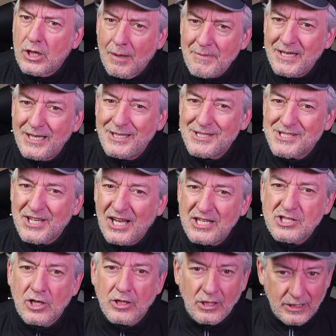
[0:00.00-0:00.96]
coming
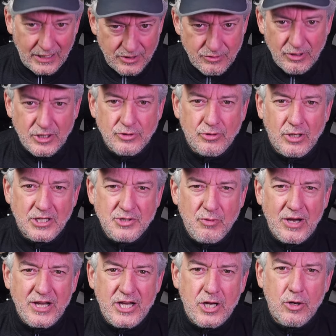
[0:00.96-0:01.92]
insights on electric trucks
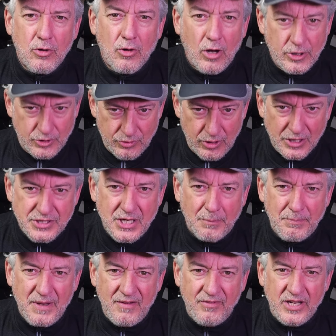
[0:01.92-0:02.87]
right here on Trucked
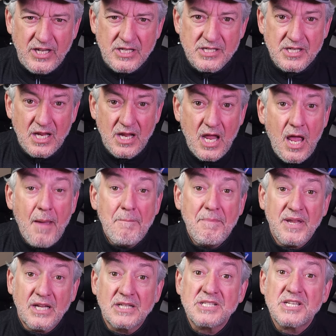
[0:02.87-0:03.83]
Up EVs.
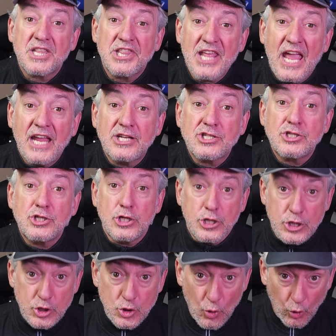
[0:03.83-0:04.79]
Because thanks to
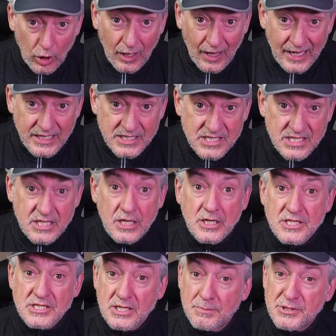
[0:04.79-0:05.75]
your likes,
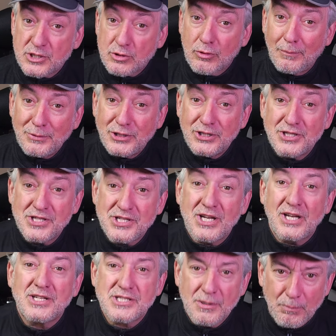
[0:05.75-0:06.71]
subscriptions,
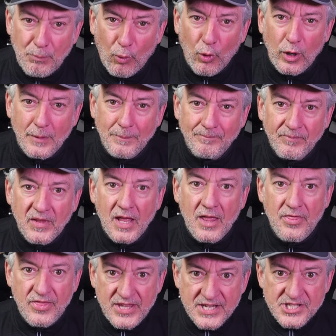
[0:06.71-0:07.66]
and support,
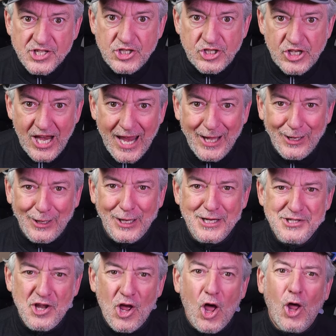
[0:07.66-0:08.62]
this channel
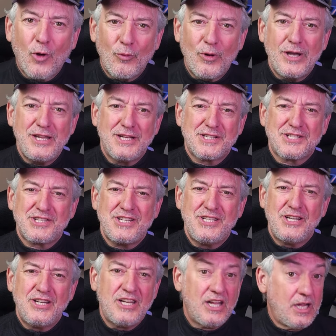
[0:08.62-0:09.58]
has already
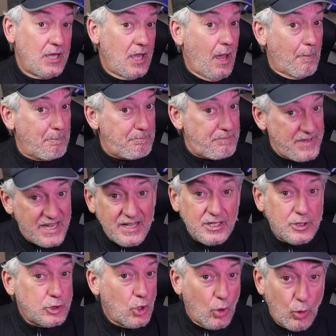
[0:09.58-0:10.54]
exceeded a
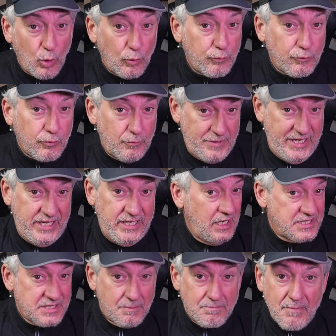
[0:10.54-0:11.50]
big goal for me.
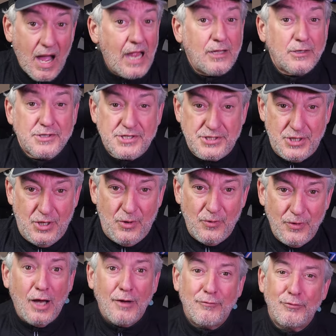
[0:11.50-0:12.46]
It's a
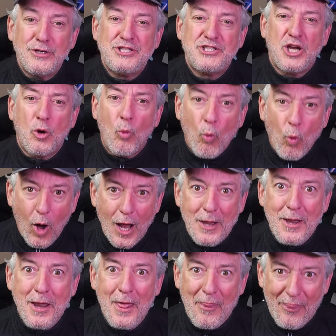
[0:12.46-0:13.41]
milestone of reaching
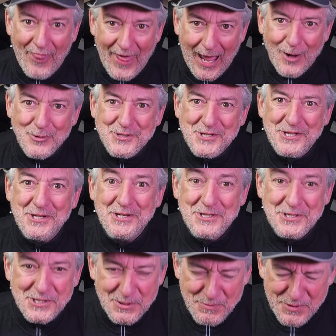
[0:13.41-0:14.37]
1,000
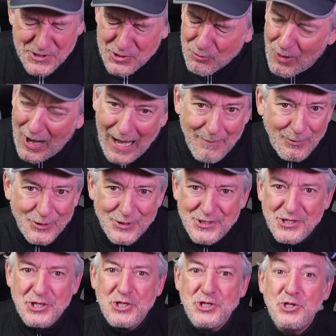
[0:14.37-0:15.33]

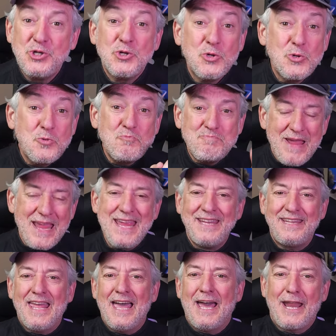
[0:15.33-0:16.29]
subscribers. You
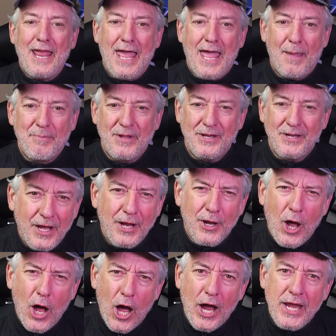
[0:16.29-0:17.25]
made that happen,
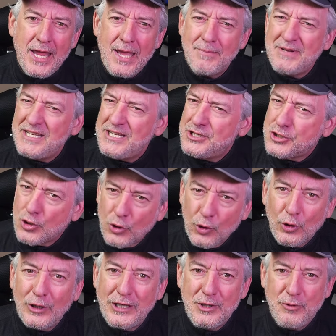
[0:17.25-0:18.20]
and I am
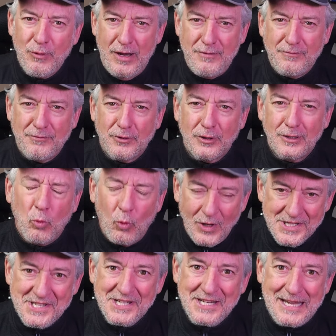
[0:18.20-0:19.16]
eternally grateful.
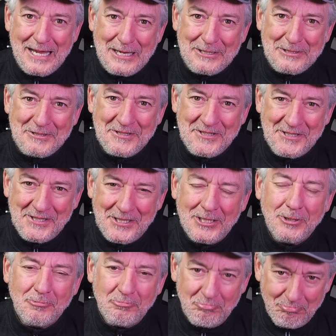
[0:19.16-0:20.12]
Once again,
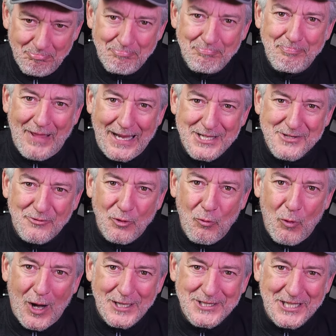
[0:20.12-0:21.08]
thanks for
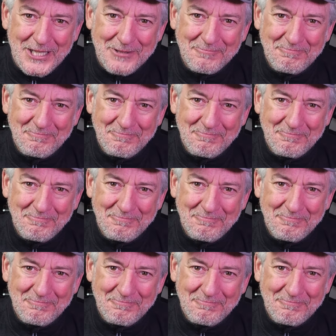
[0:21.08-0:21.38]
watching.